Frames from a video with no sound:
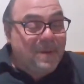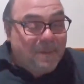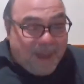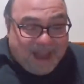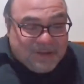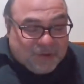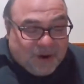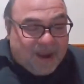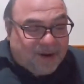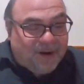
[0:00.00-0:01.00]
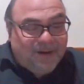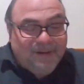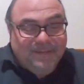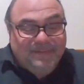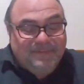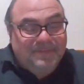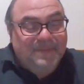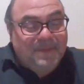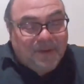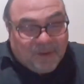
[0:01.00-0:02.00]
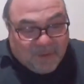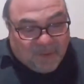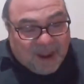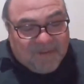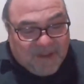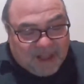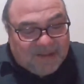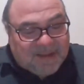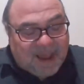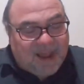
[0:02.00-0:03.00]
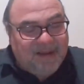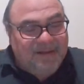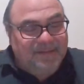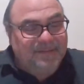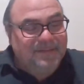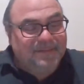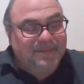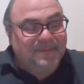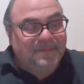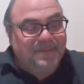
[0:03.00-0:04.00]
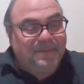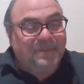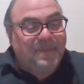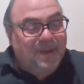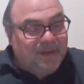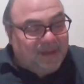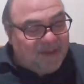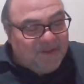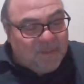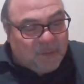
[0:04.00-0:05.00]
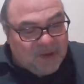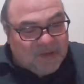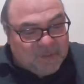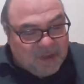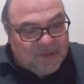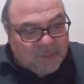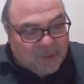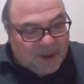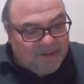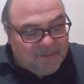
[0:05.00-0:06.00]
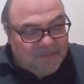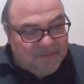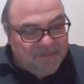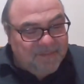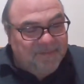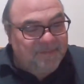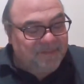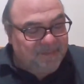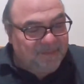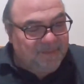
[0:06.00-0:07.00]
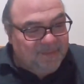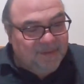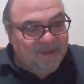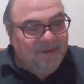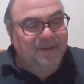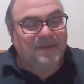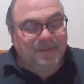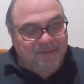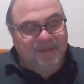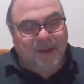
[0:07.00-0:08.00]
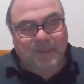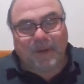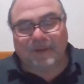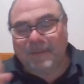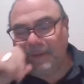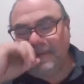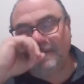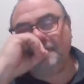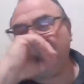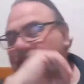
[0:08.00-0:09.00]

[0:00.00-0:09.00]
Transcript: Matt Stryker, Greg Valentine, Davey Boy Smith's wife, a couple other people.